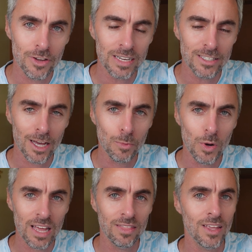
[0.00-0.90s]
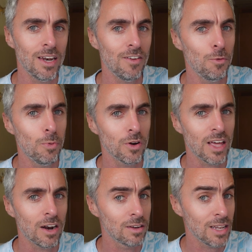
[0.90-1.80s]
you get double, and then if you book
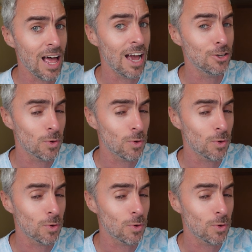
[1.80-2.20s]
that online